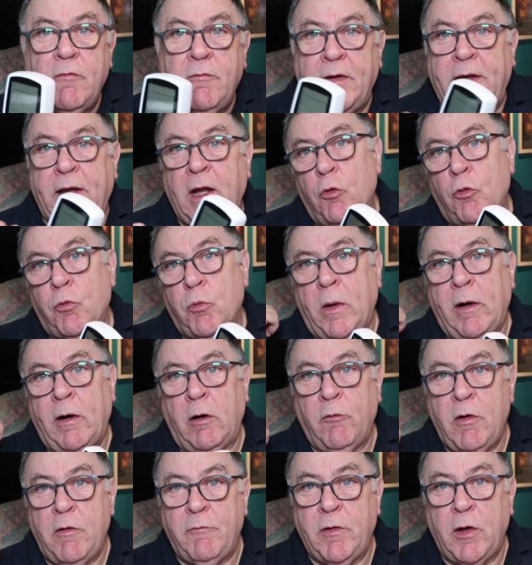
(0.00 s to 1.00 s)
videos where
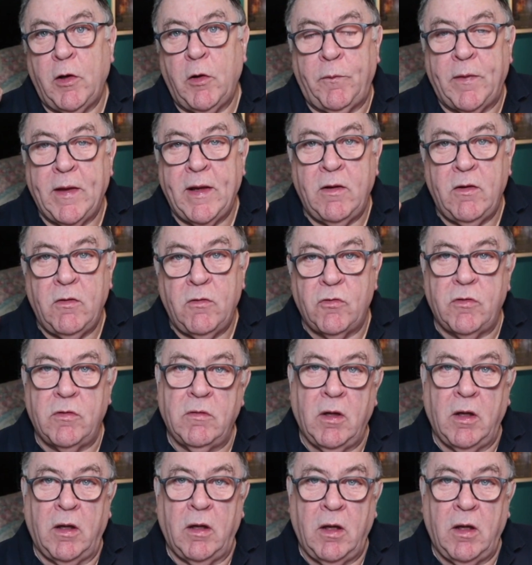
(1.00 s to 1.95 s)
I reviewed these